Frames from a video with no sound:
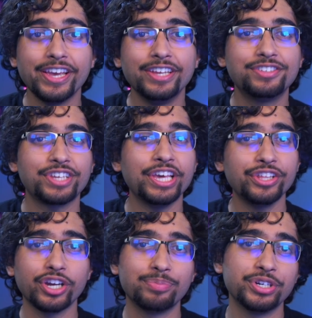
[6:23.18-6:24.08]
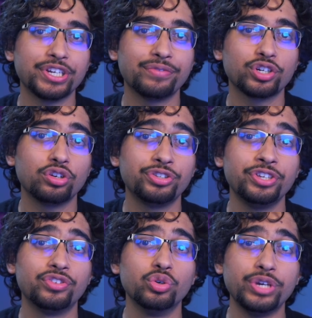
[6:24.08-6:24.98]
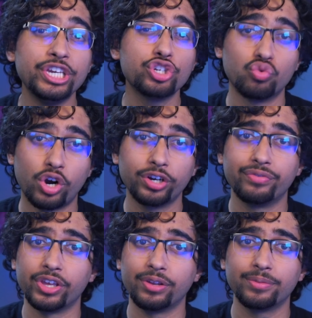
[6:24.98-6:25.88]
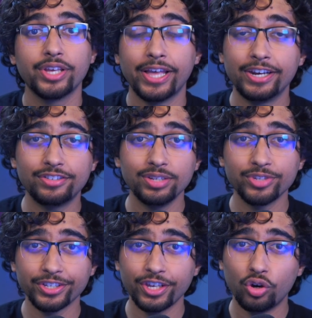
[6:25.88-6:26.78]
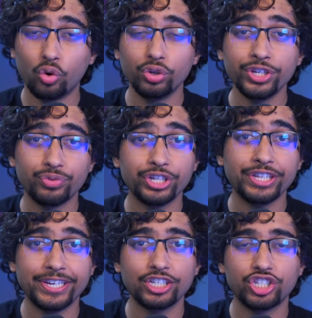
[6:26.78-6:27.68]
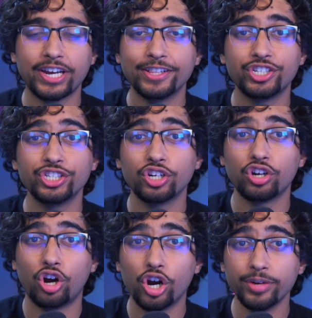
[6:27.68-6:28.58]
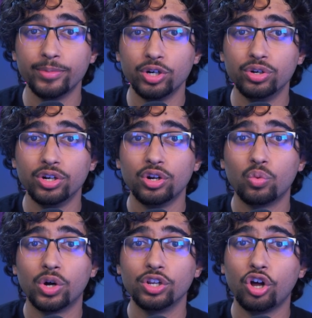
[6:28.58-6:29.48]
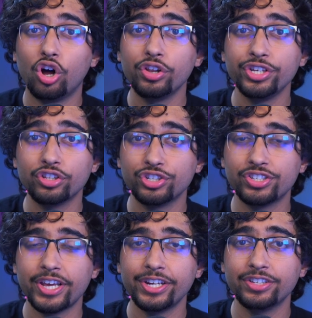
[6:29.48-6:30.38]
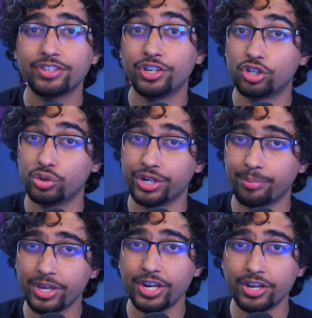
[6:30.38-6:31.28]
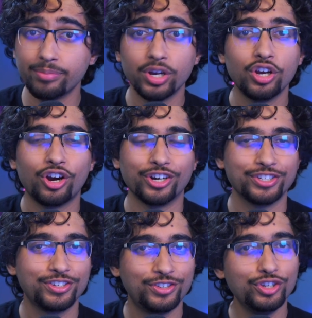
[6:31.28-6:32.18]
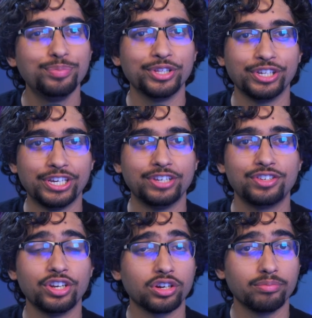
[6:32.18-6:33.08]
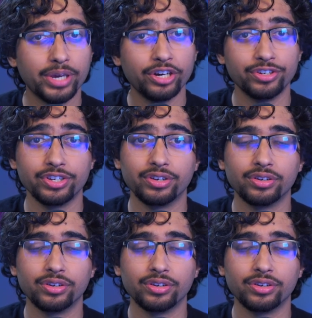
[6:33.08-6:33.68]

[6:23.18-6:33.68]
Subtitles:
in scaling up their difficulty through each rung of it. And it seems like they only really get challenging on hard mode, while all the other settings, including medium, are stupidly easy in comparison.